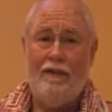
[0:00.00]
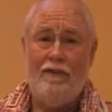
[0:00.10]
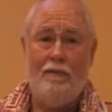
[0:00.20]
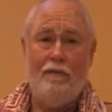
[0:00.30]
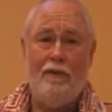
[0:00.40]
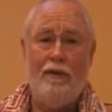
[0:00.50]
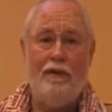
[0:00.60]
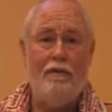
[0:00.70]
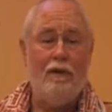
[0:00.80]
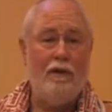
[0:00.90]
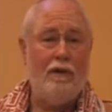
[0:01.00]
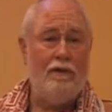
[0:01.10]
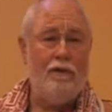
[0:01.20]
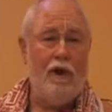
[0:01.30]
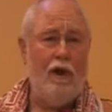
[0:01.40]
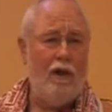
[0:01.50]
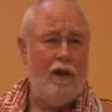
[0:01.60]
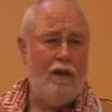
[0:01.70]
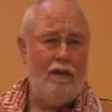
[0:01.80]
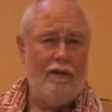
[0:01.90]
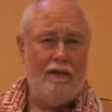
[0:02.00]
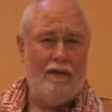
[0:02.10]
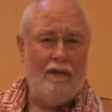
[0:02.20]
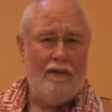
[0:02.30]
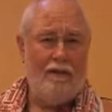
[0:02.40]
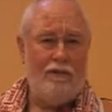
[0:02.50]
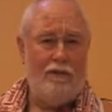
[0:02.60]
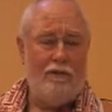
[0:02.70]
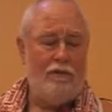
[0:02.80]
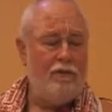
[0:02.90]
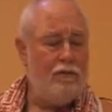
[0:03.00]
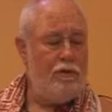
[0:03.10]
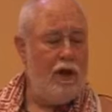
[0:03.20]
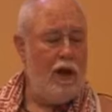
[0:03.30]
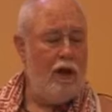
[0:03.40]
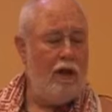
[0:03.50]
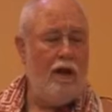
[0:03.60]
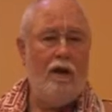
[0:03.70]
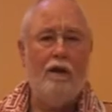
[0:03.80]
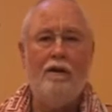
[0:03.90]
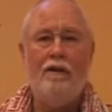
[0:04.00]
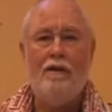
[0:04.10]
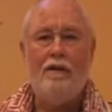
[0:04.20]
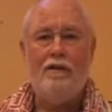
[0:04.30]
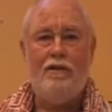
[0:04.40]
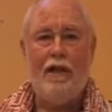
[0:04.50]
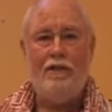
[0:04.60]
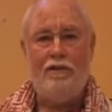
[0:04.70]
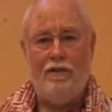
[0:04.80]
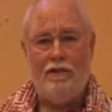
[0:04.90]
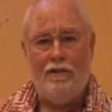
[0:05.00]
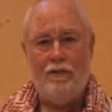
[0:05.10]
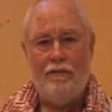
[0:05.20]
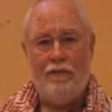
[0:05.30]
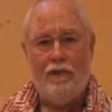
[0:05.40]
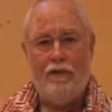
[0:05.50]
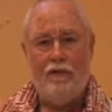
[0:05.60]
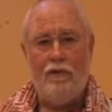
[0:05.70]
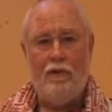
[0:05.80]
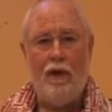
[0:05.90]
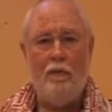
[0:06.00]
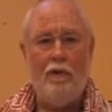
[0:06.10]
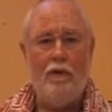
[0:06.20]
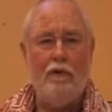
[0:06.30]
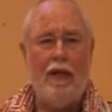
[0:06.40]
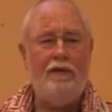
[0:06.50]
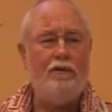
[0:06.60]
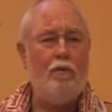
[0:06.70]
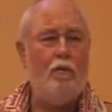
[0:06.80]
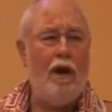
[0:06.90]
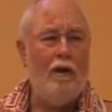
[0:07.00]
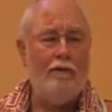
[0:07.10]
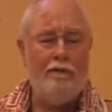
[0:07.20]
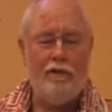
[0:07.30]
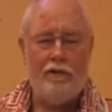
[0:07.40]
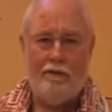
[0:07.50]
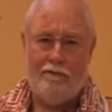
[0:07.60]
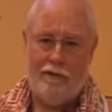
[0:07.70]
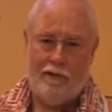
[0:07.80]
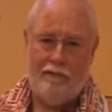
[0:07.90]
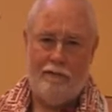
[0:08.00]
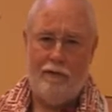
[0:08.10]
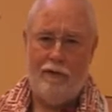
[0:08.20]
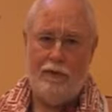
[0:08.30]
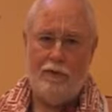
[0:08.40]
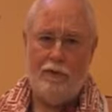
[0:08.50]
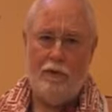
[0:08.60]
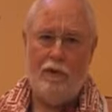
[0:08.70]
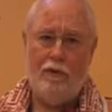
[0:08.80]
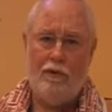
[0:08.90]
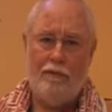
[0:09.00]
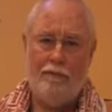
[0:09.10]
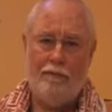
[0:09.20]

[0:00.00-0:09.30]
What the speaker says: It's simply dull, to dull our senses so that we're less aware of the suffering of the material world.